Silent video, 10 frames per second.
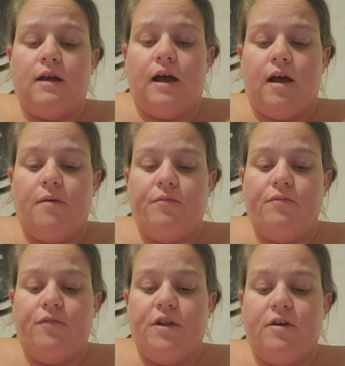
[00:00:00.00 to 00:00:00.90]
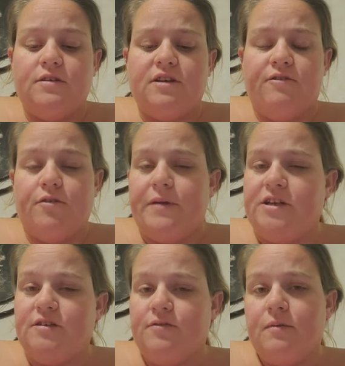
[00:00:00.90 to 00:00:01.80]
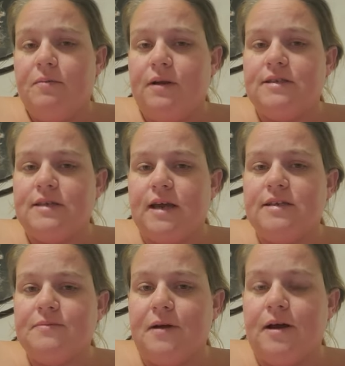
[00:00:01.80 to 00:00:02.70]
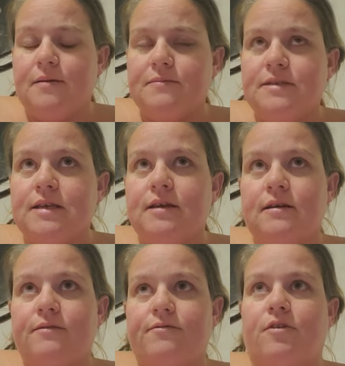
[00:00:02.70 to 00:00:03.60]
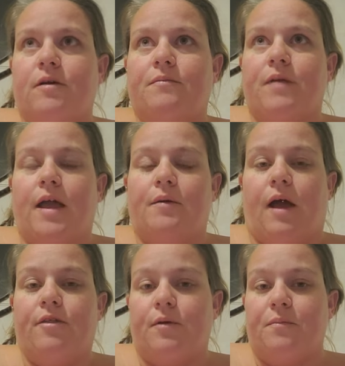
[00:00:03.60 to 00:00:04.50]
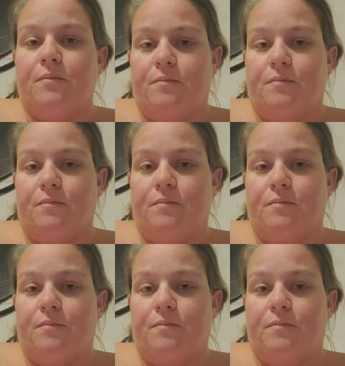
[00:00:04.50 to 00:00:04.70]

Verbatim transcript: um, videos or information for plus size moms from like other,